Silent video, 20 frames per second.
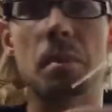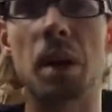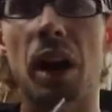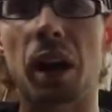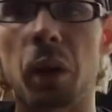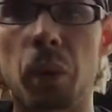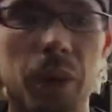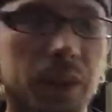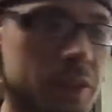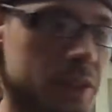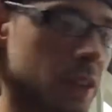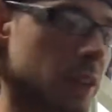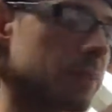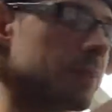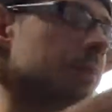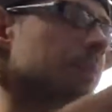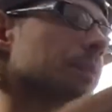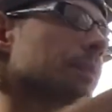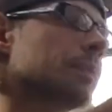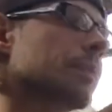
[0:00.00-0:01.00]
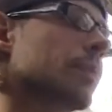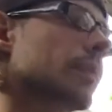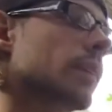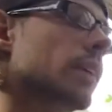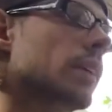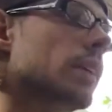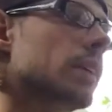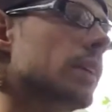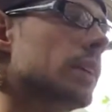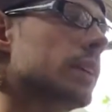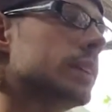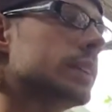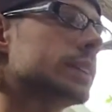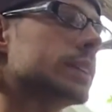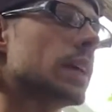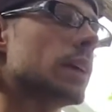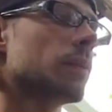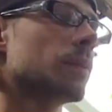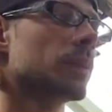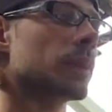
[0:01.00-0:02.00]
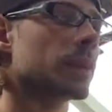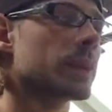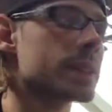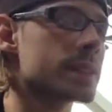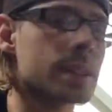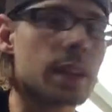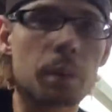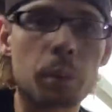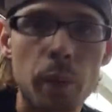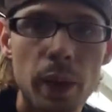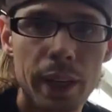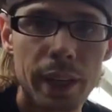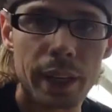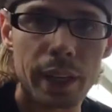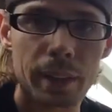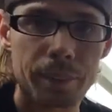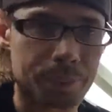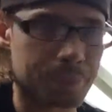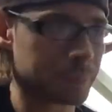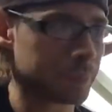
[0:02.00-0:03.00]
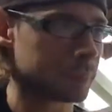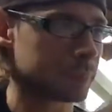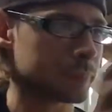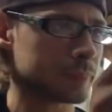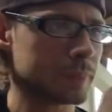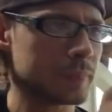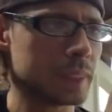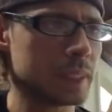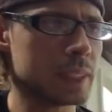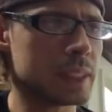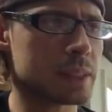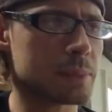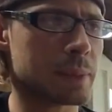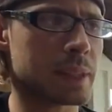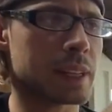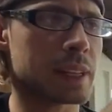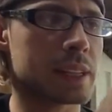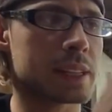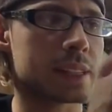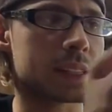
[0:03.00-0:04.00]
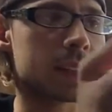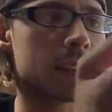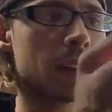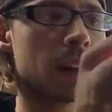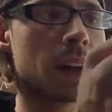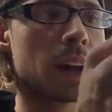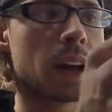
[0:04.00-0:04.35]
I'm not going to. So the reason I'm wetting it is because